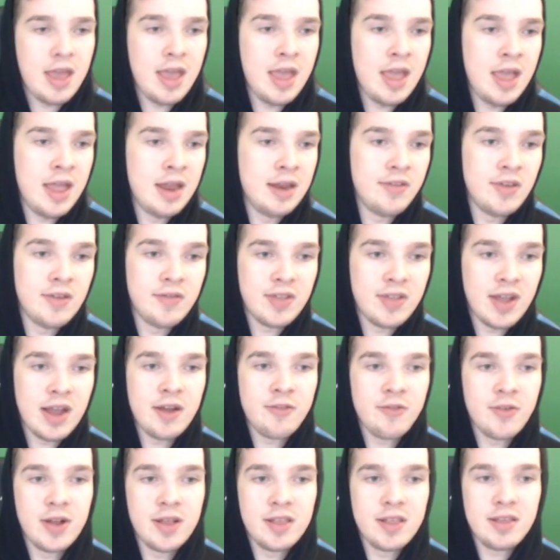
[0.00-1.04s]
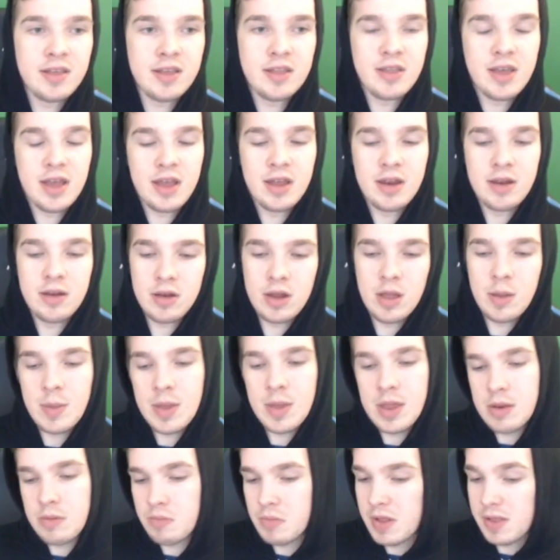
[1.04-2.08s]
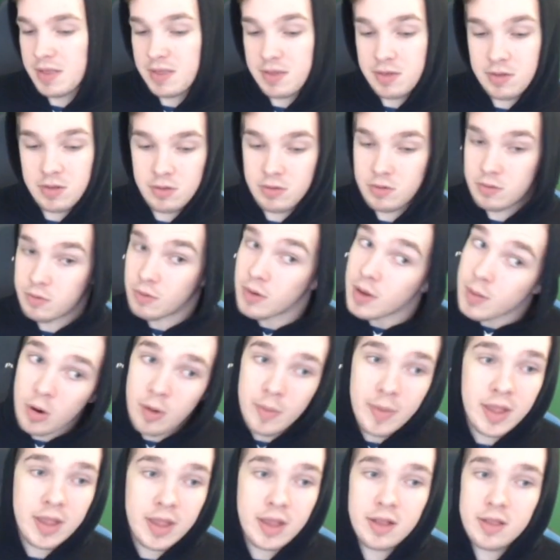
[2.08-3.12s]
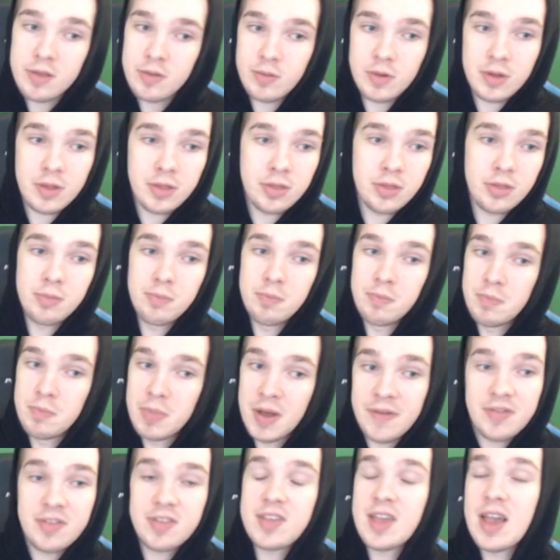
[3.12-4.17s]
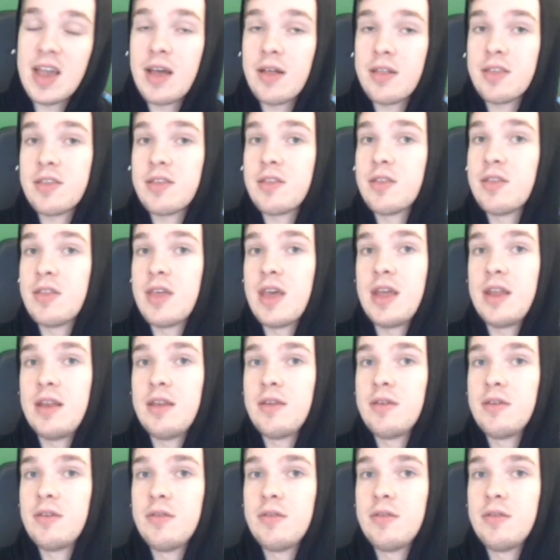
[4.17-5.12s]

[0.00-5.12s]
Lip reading: And if you have Dire Frenzy, then, I mean, that's 3 more minions with buffed Stouts that,